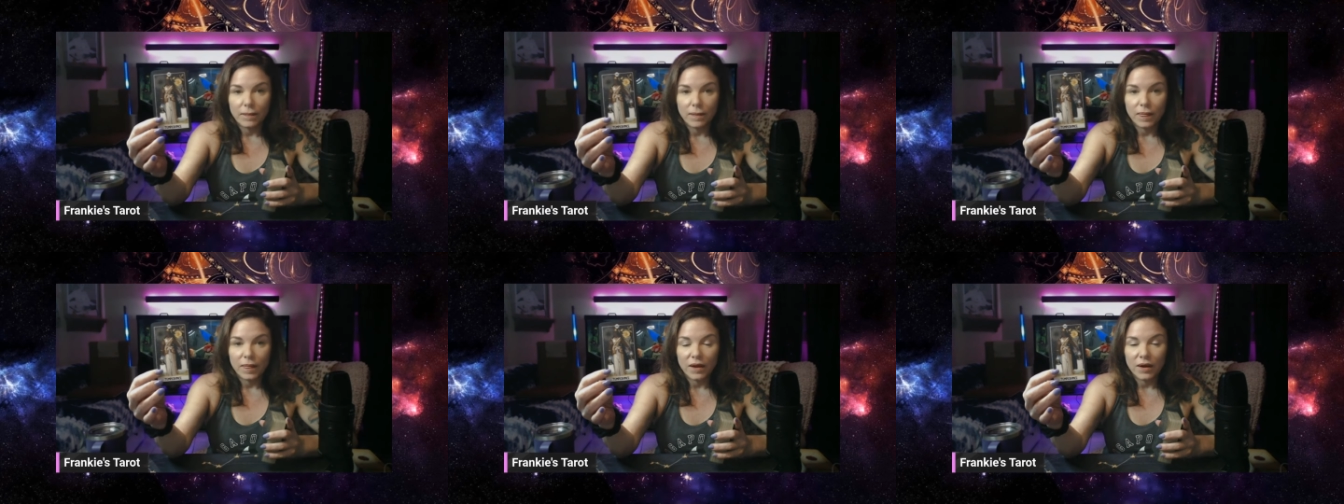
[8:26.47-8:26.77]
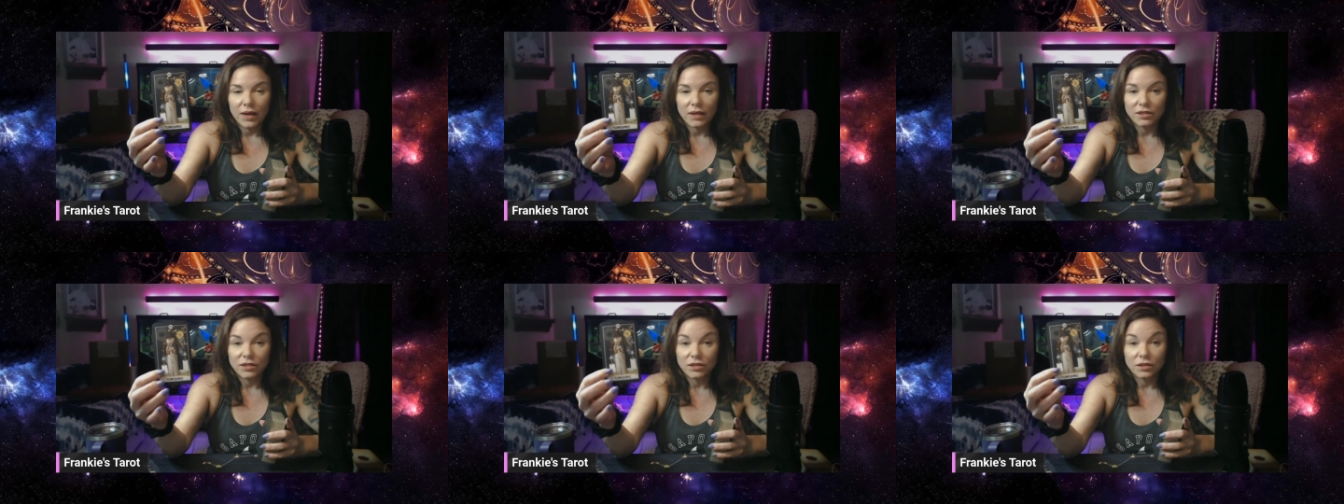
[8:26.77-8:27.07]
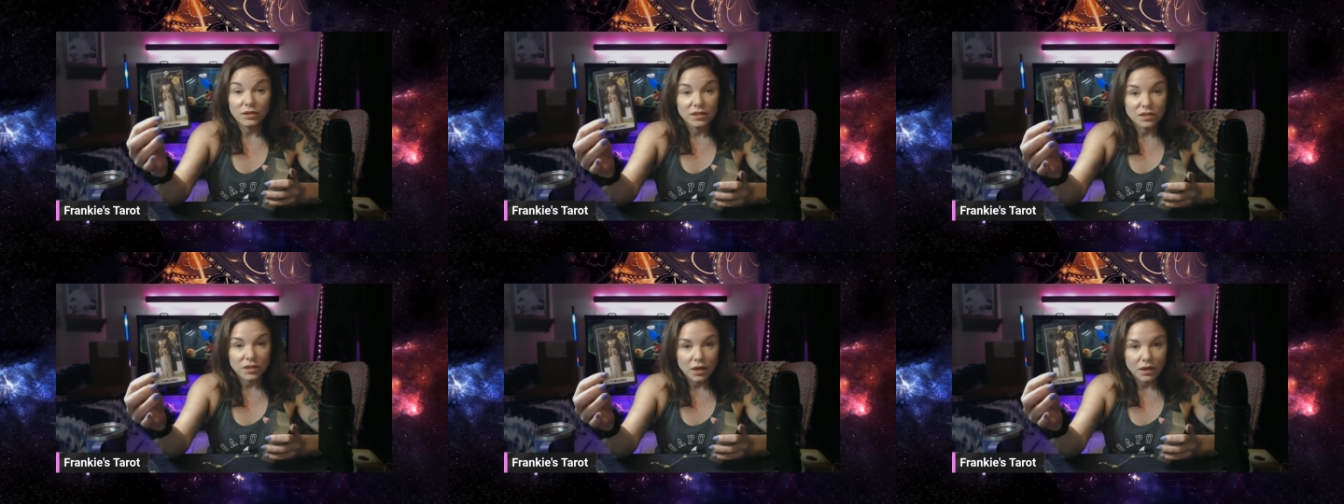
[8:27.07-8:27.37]
All right, it's a
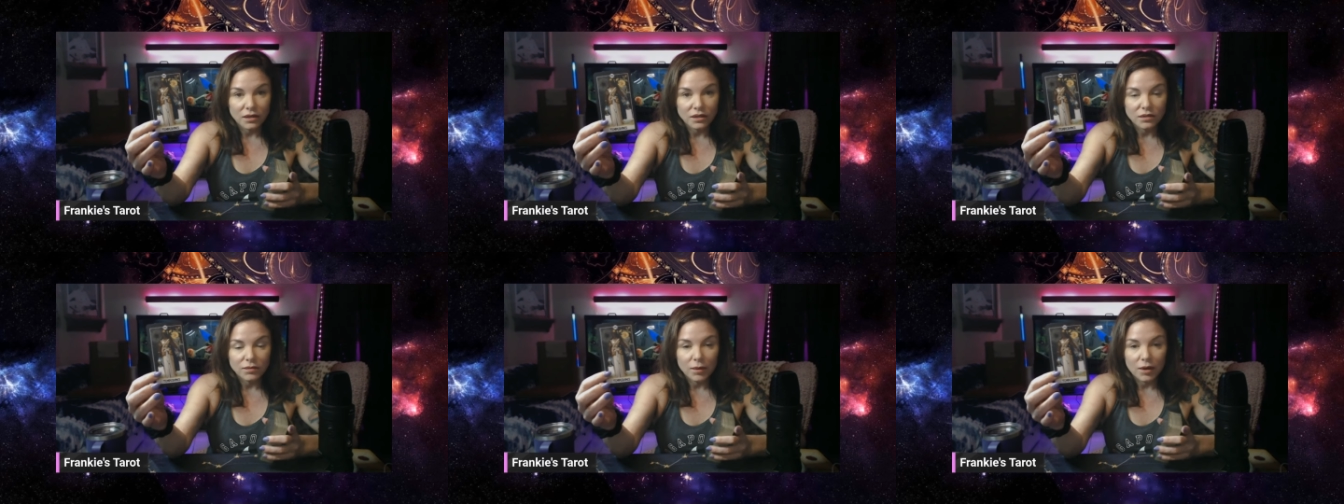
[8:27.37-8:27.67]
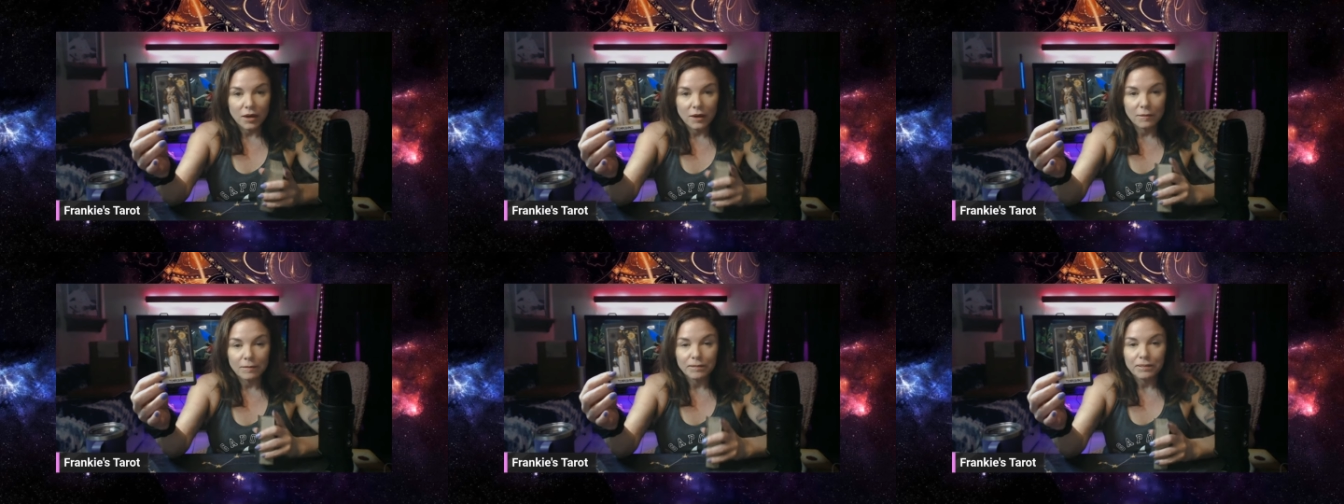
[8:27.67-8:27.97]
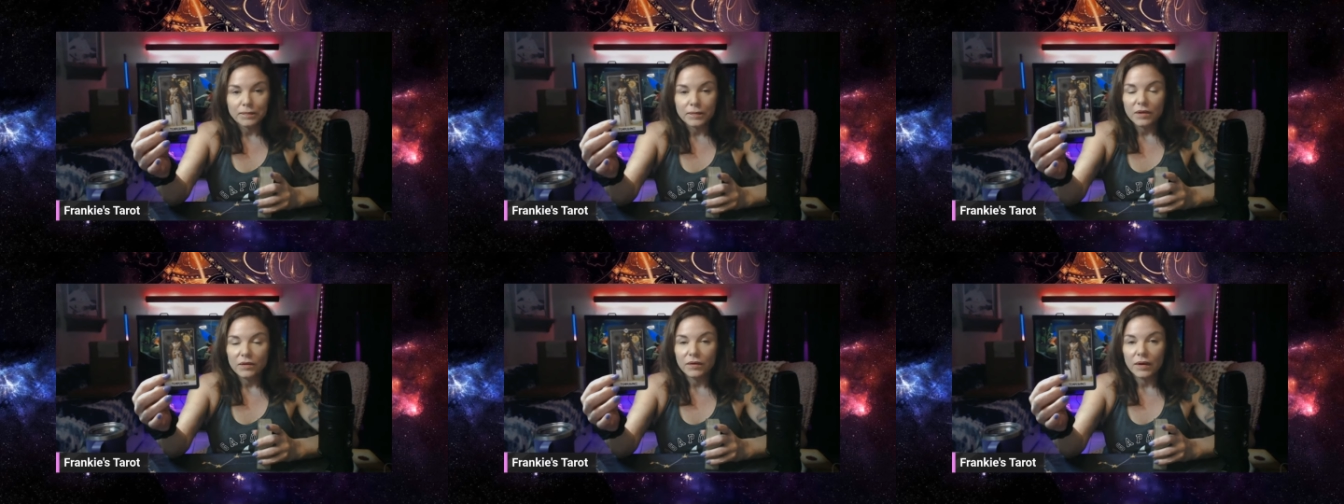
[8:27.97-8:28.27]
good starting spot,
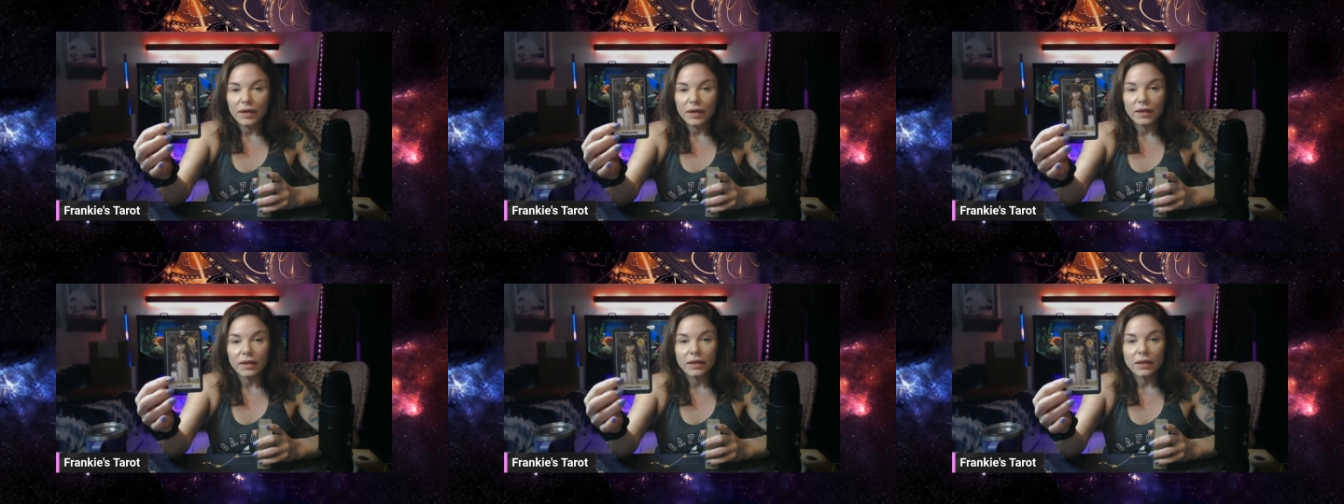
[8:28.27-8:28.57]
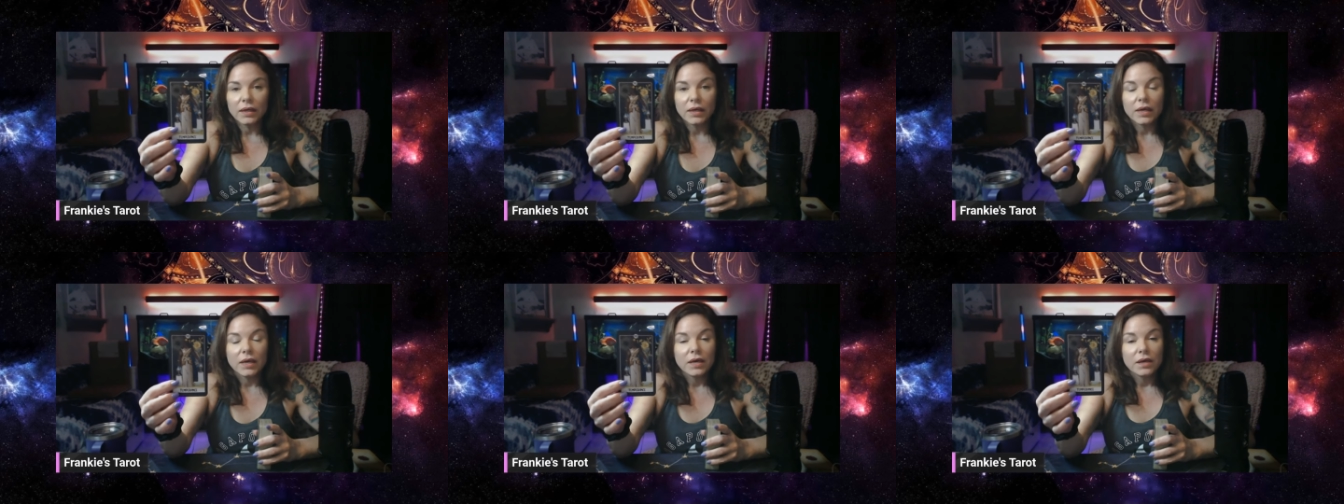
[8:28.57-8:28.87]
right?